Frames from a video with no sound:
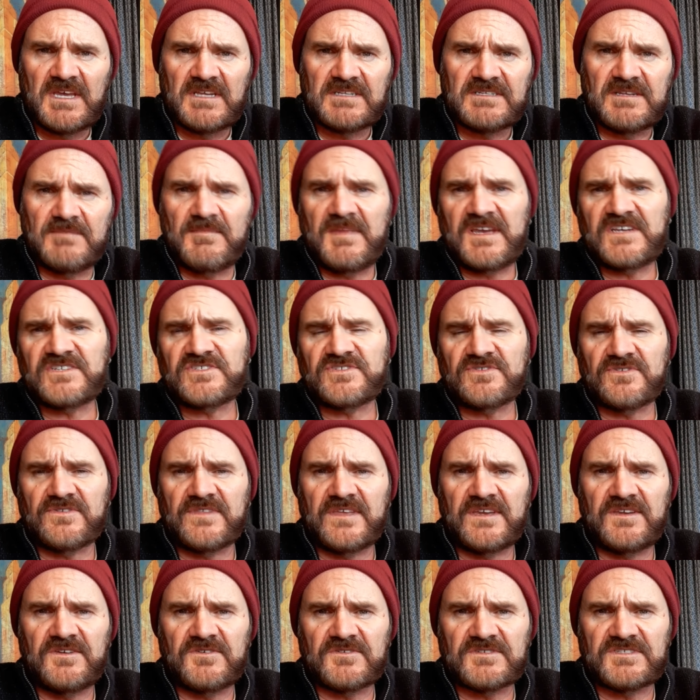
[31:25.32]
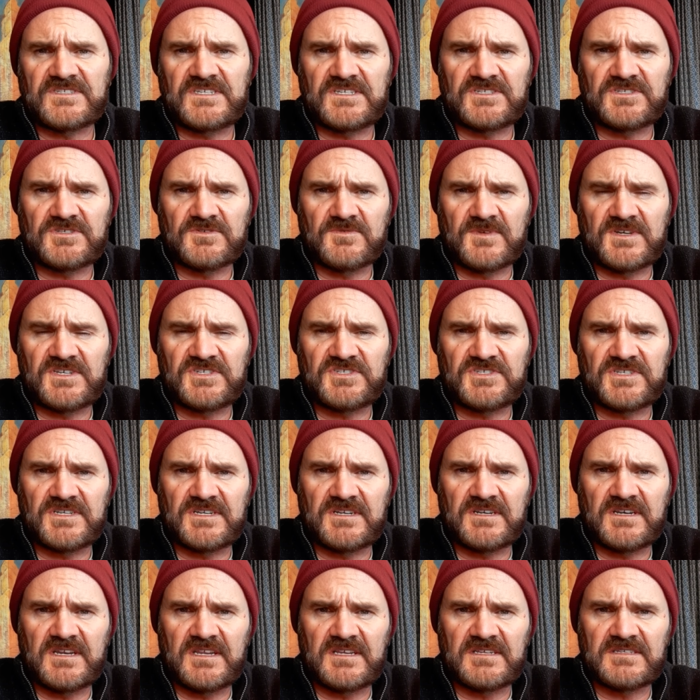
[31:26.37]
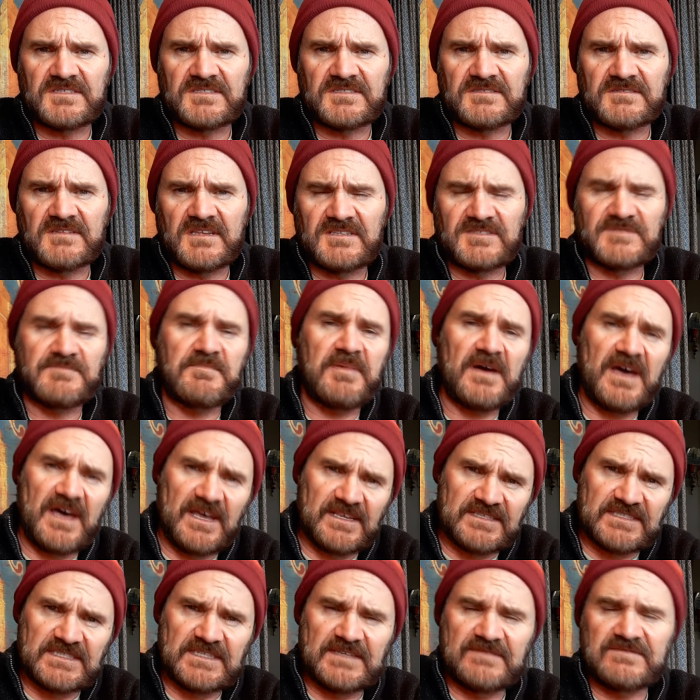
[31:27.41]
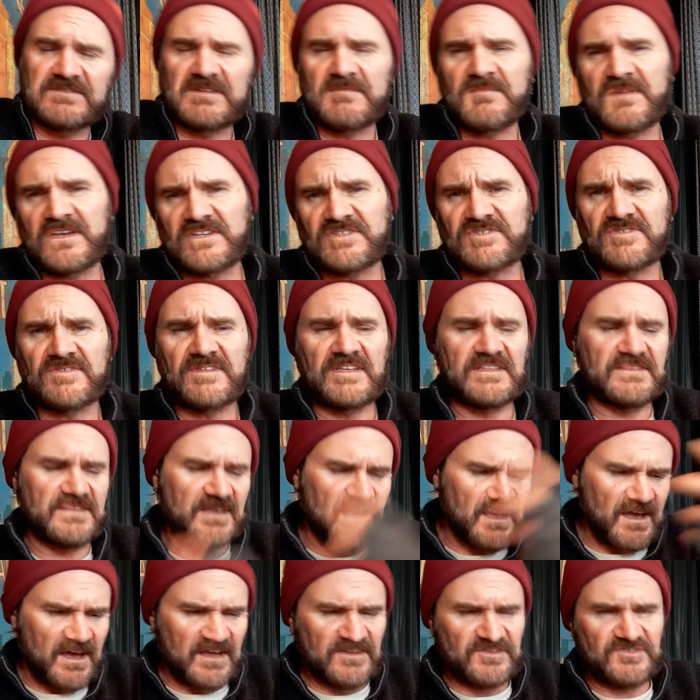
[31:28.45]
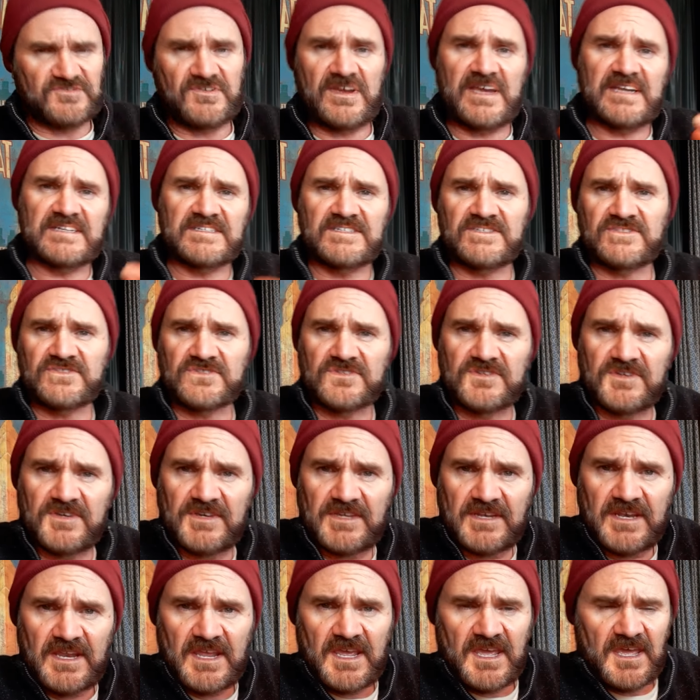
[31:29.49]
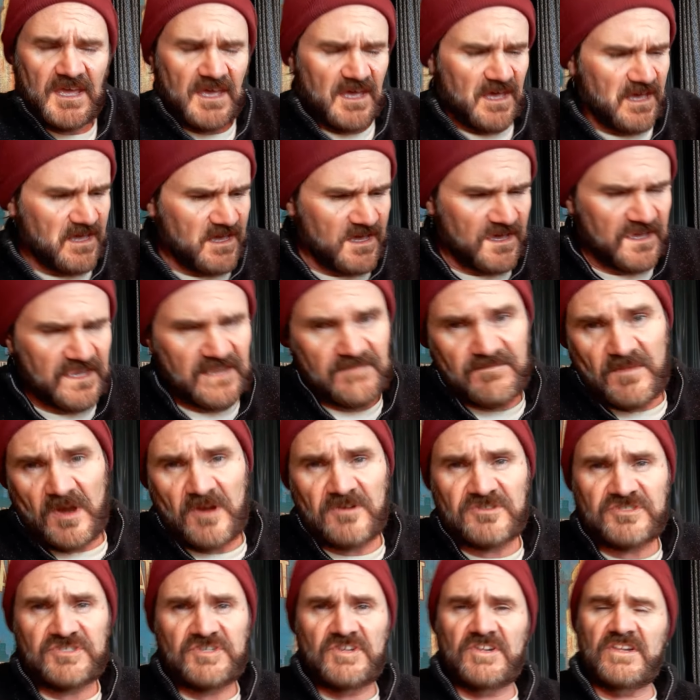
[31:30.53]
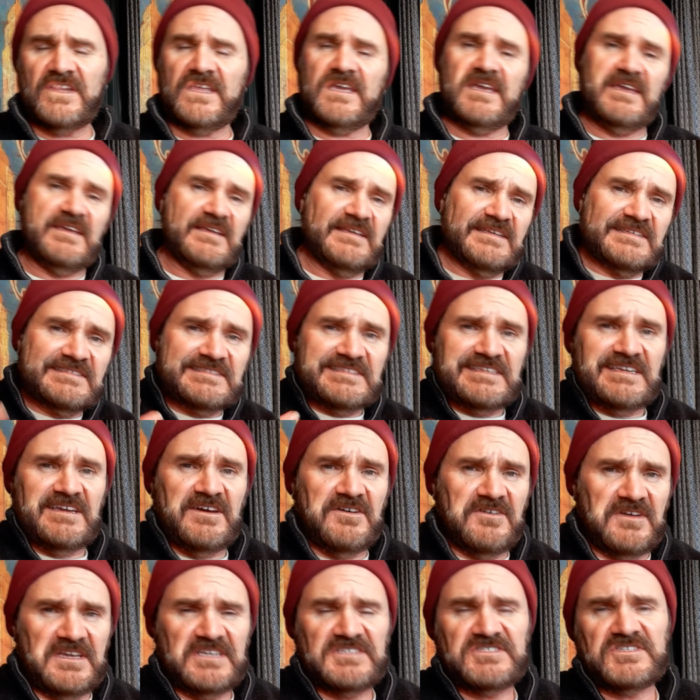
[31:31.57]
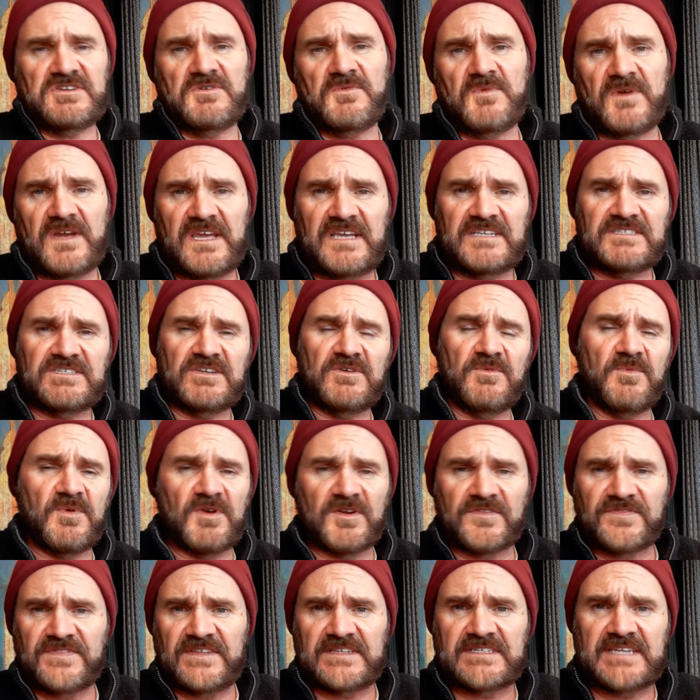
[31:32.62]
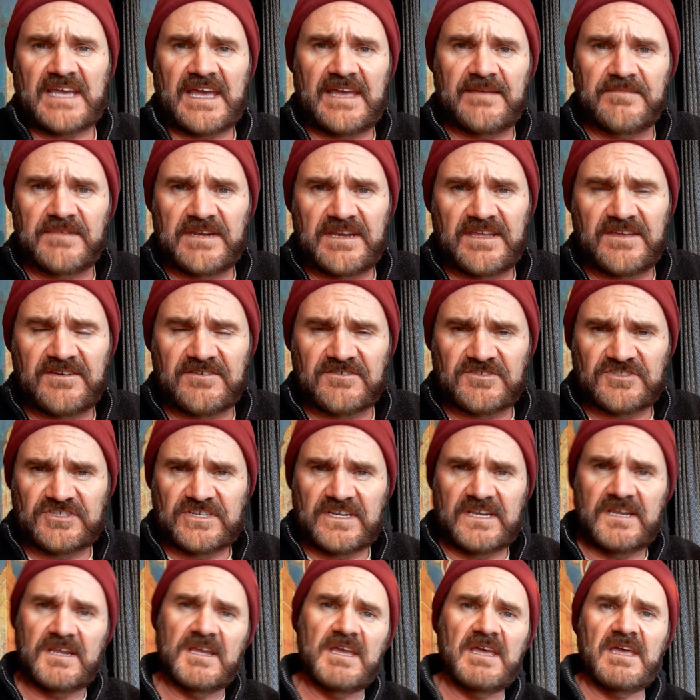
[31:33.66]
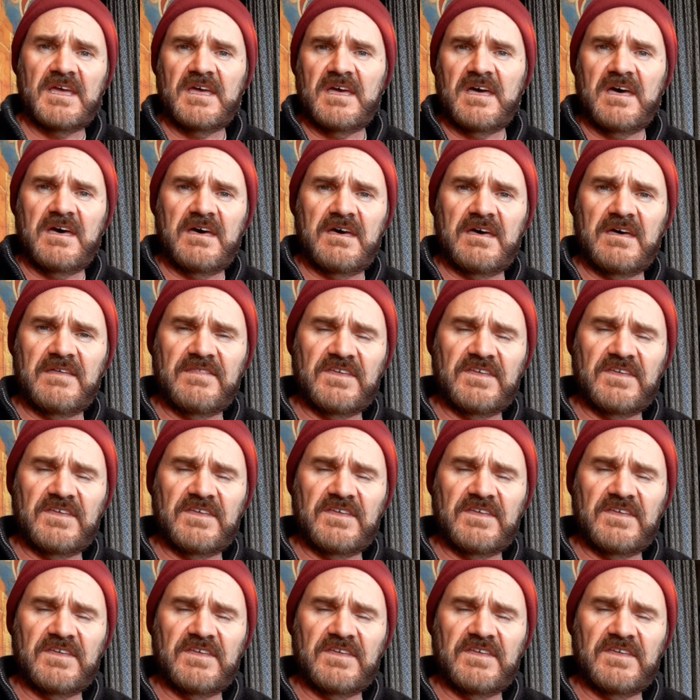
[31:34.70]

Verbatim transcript: to make sure that your situation is is positive, to make sure that the contract is good. Uh, emotionally, you know, is it is it worth the time and energy uh,